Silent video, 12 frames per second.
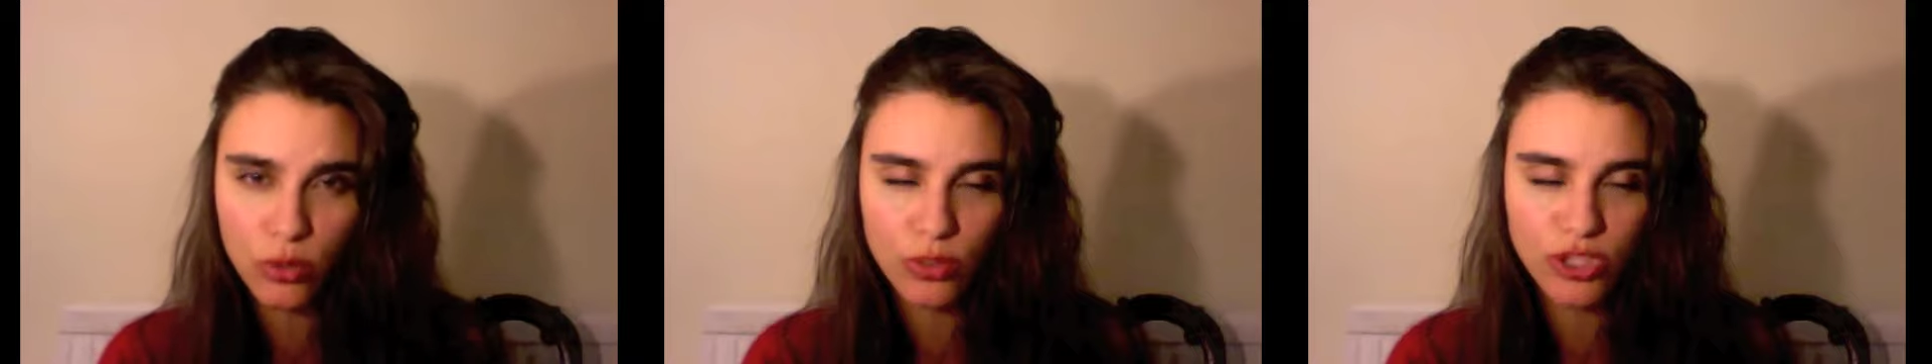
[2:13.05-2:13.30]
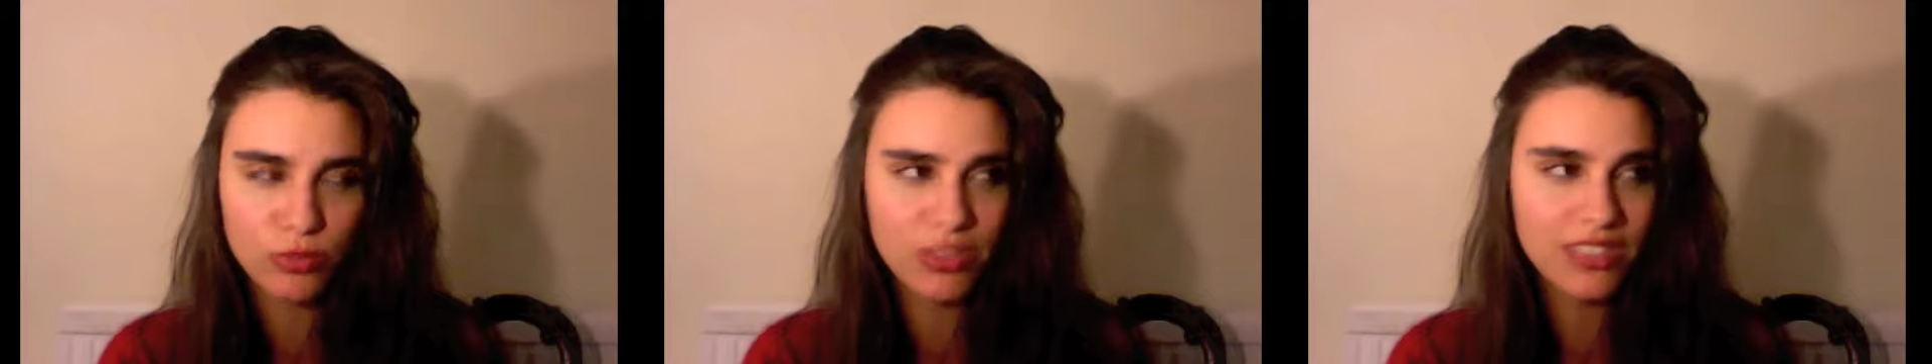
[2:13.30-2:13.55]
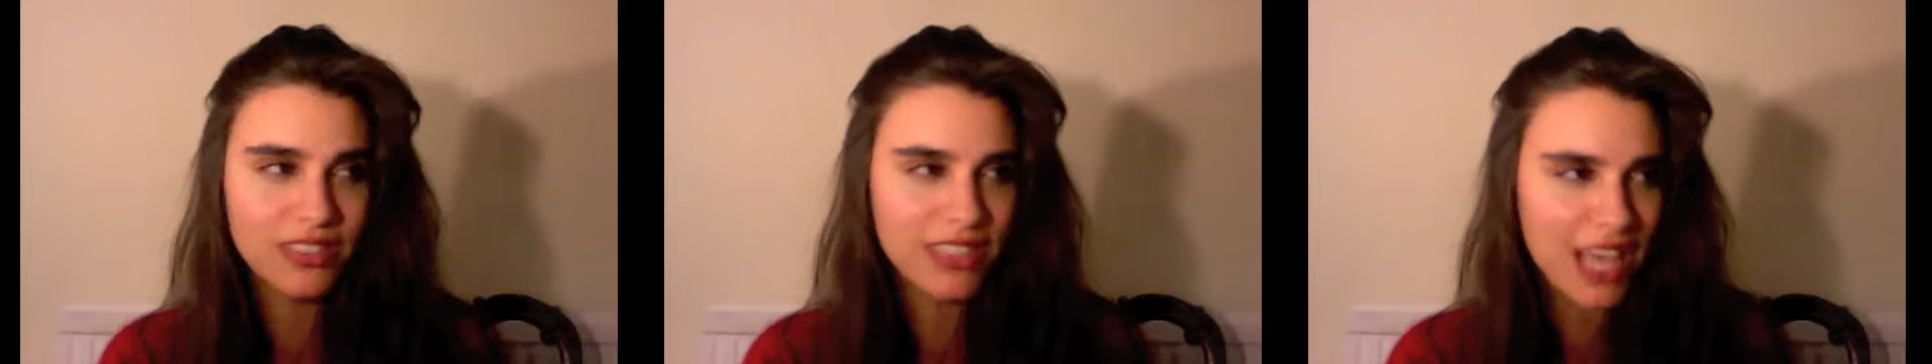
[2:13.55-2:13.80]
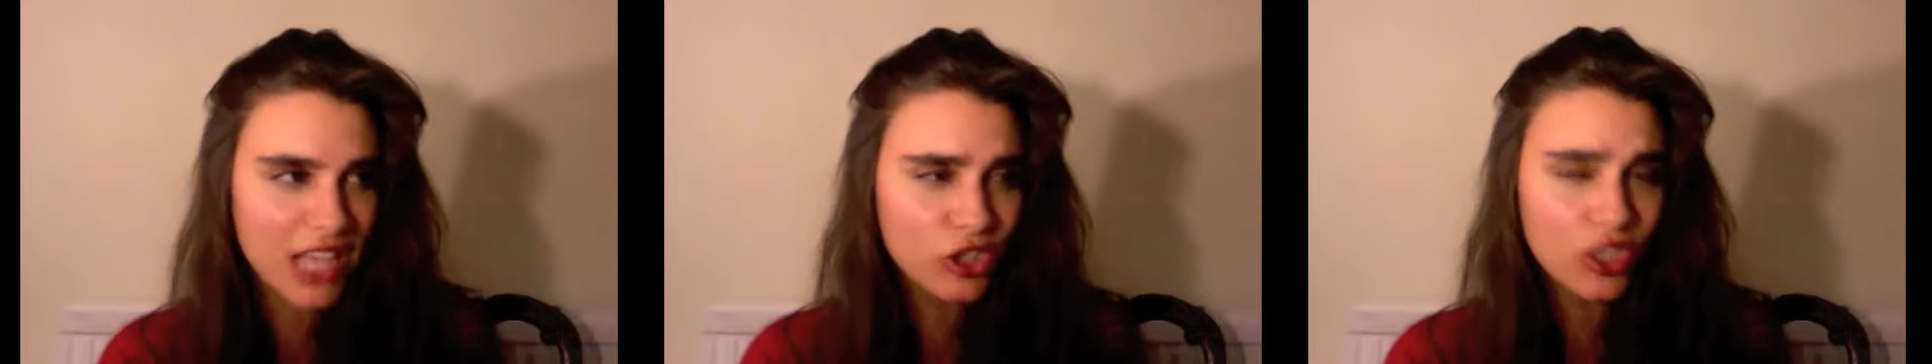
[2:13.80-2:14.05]
which means
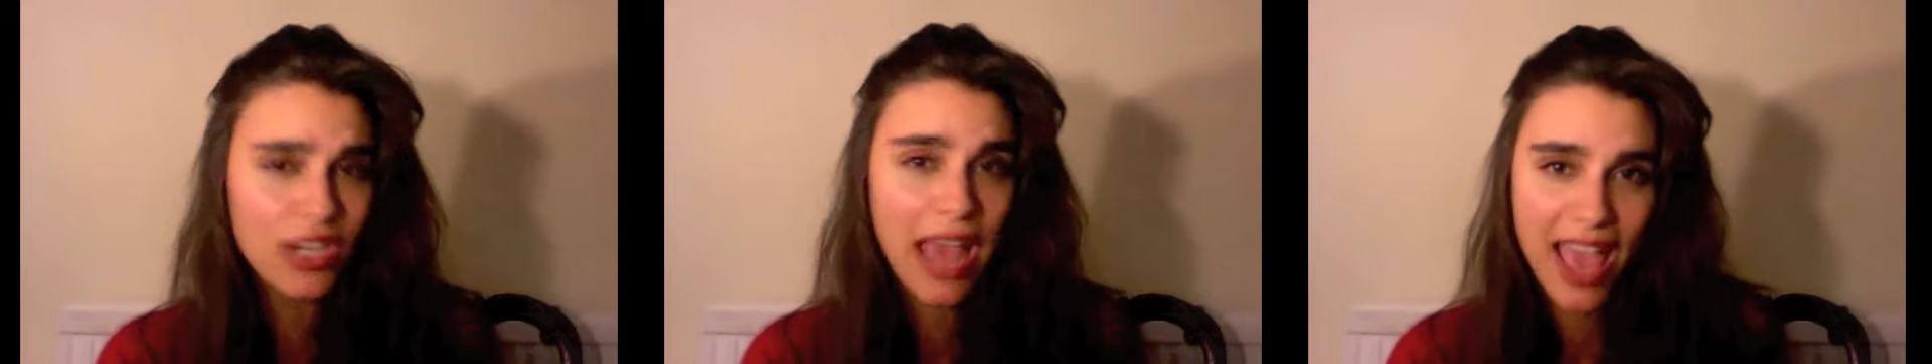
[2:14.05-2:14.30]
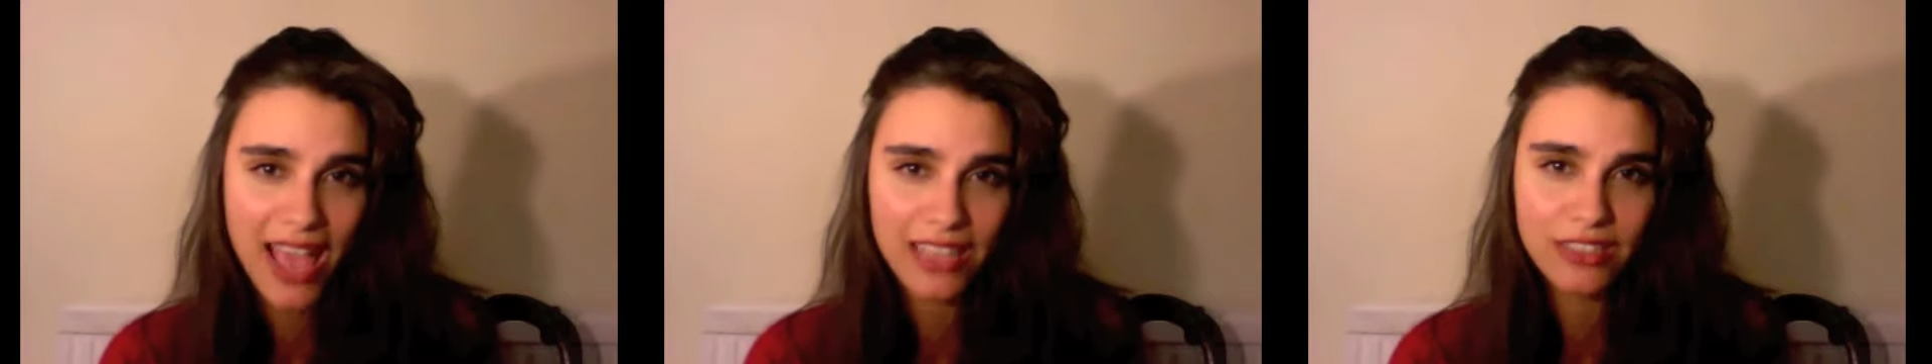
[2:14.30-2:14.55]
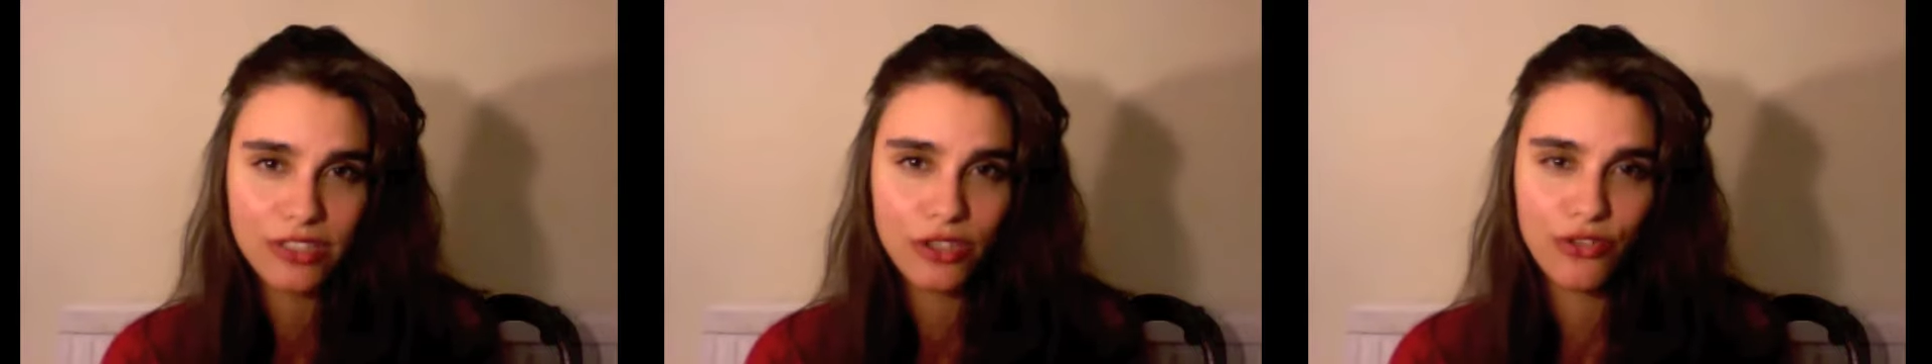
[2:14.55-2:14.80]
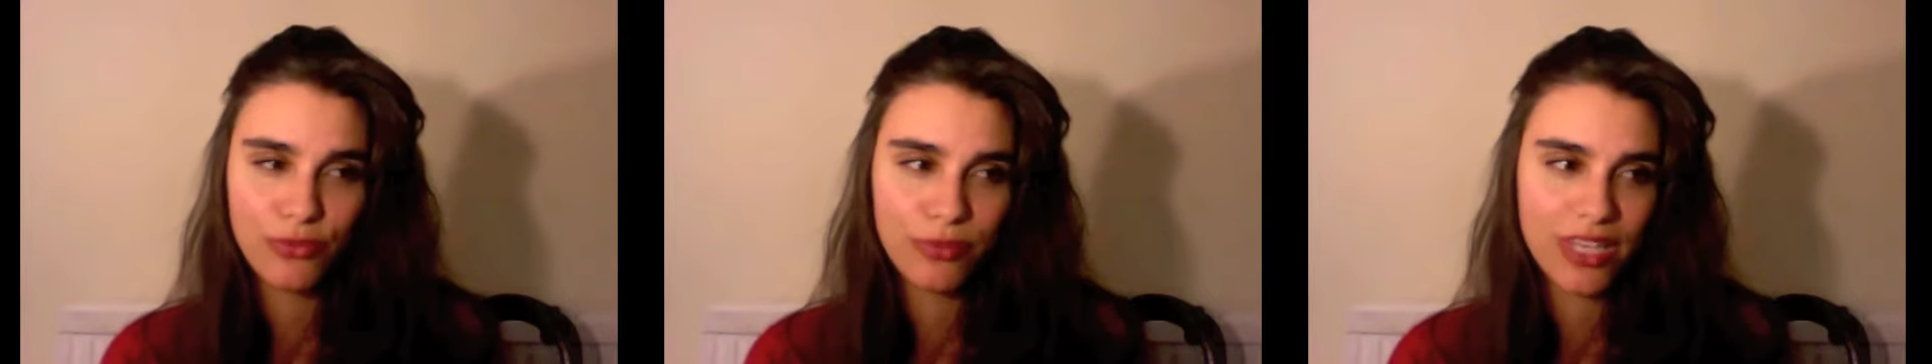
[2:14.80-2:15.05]
get your hands
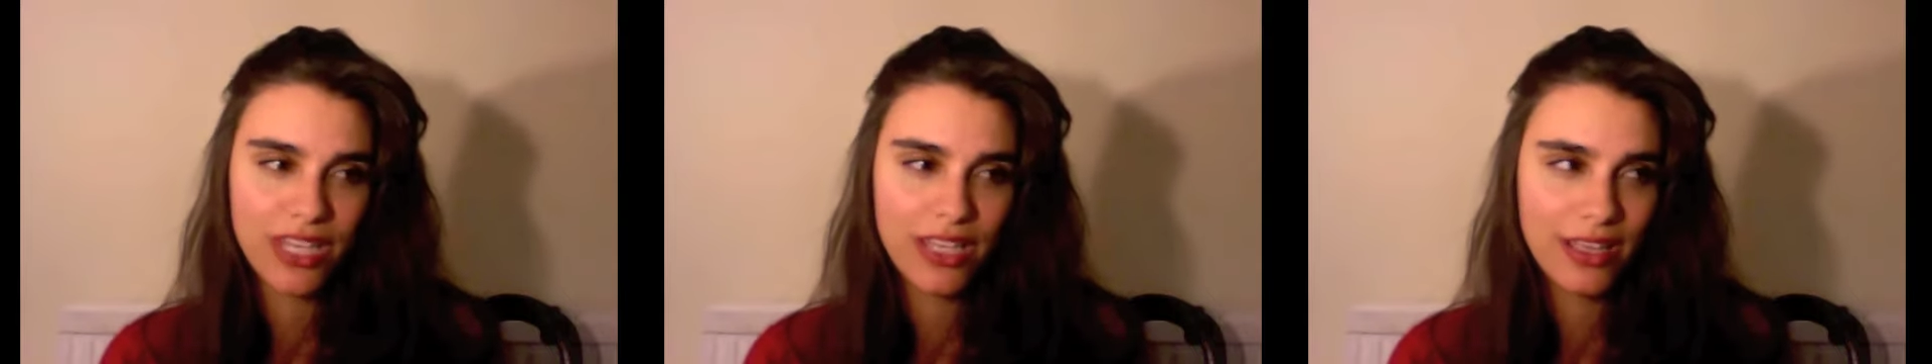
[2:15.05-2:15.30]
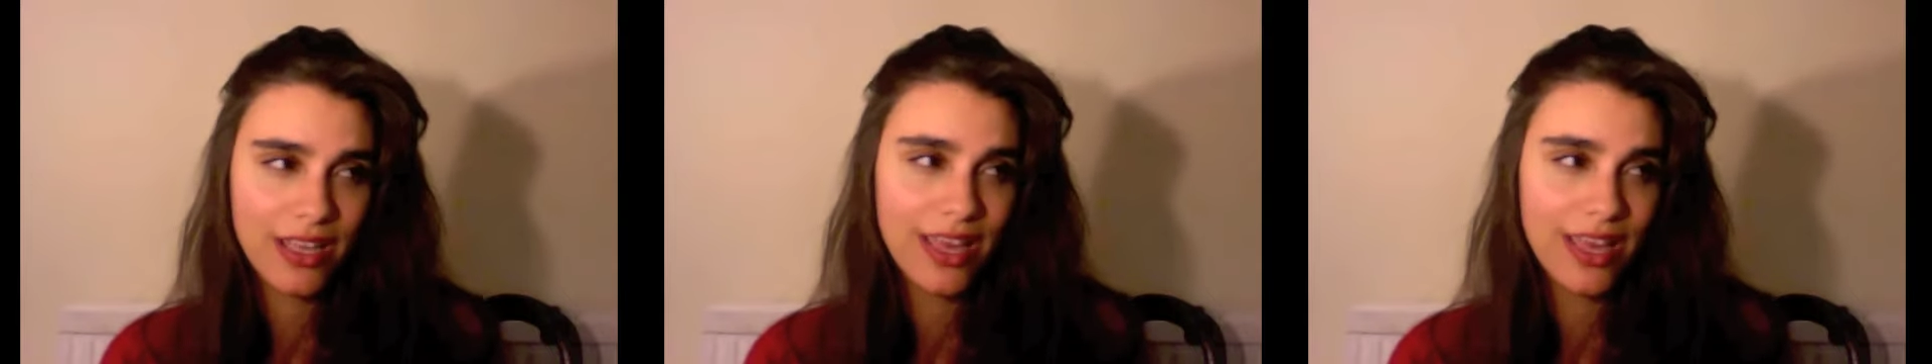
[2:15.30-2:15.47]
off me.